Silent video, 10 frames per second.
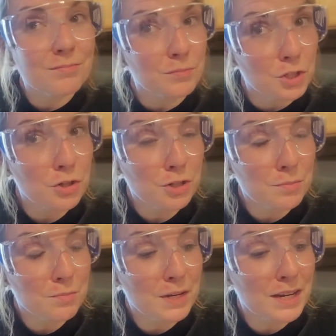you can
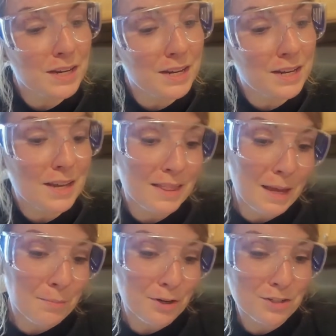be that
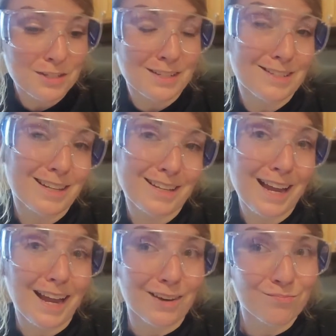person that's like,
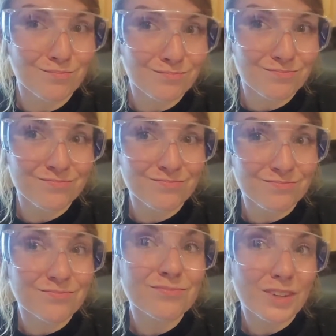yeah,
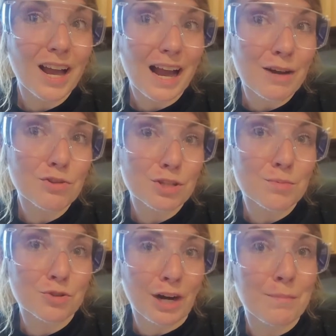I was
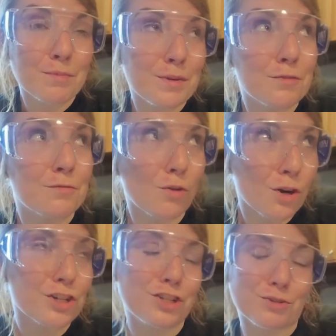subscribed before
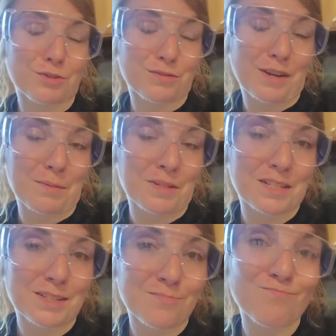she was
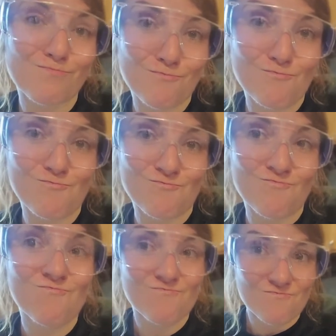famous.
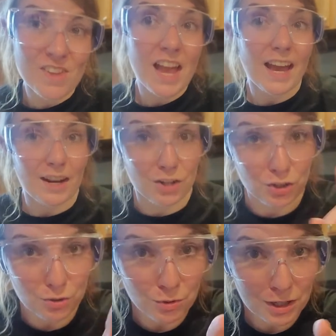And
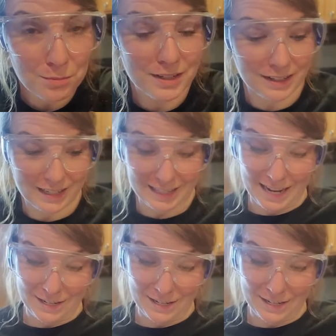you want to be like that,